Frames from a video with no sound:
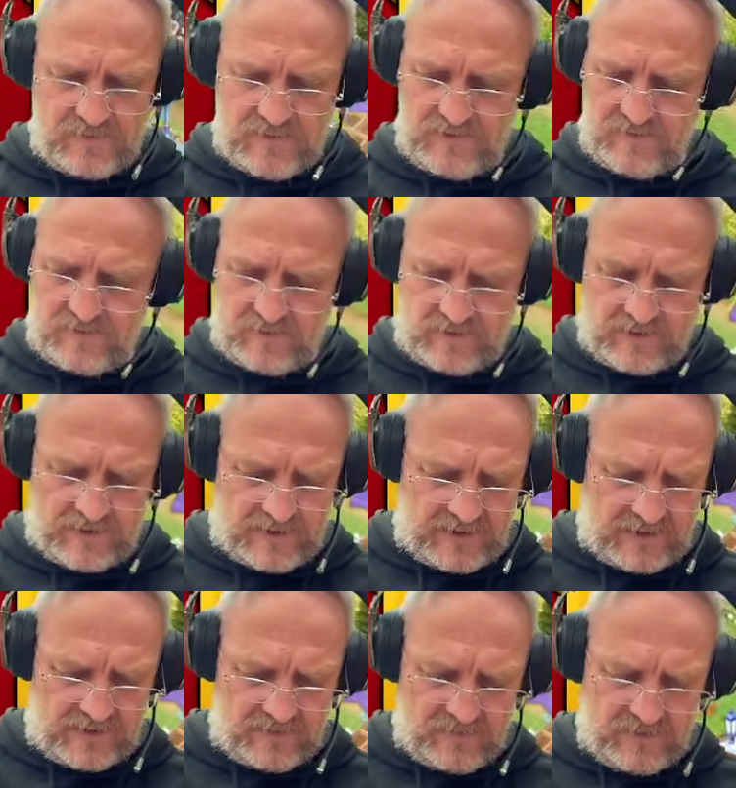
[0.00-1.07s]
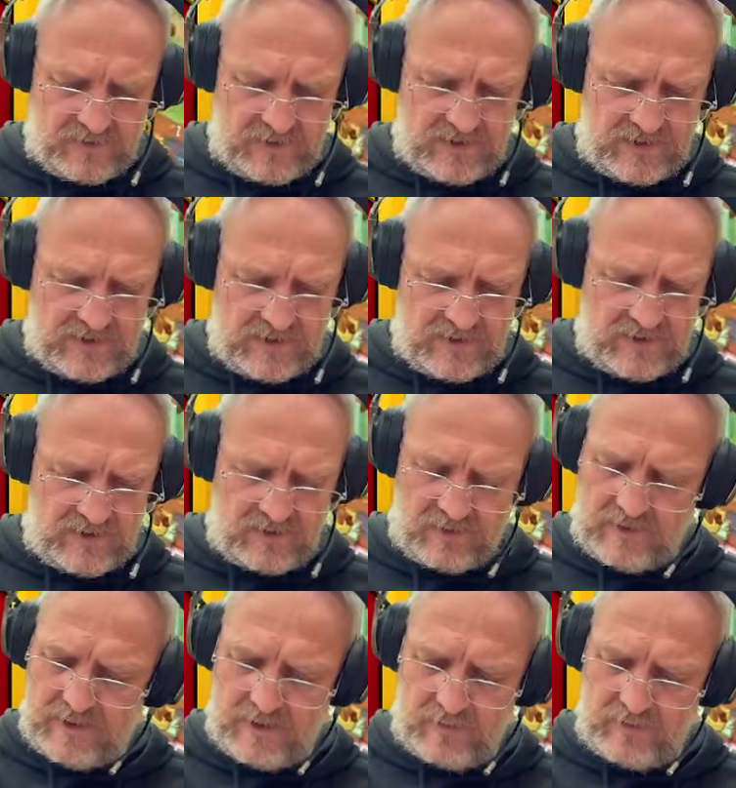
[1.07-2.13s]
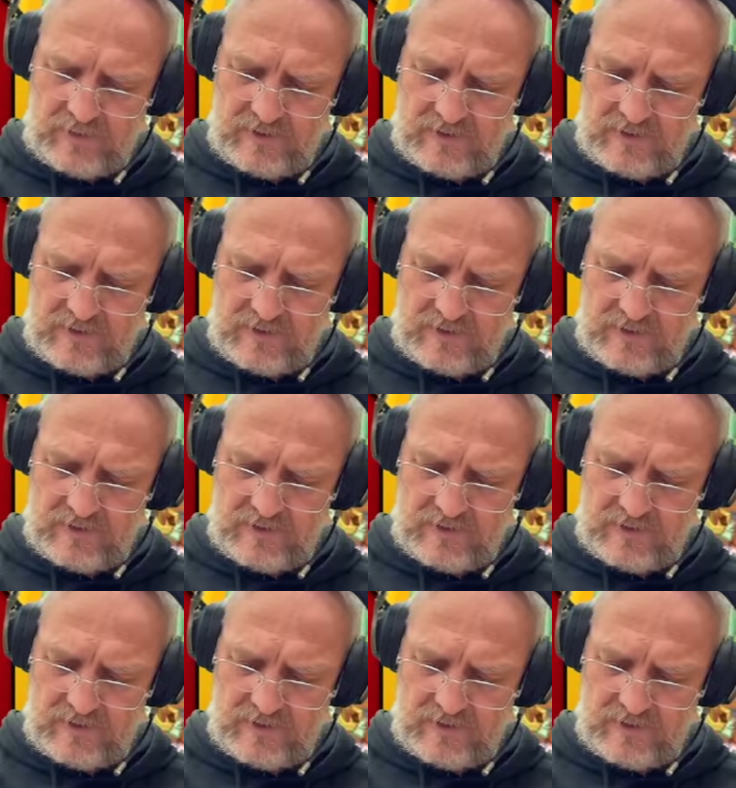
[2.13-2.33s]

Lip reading: You've got the Halloween, not Halloween,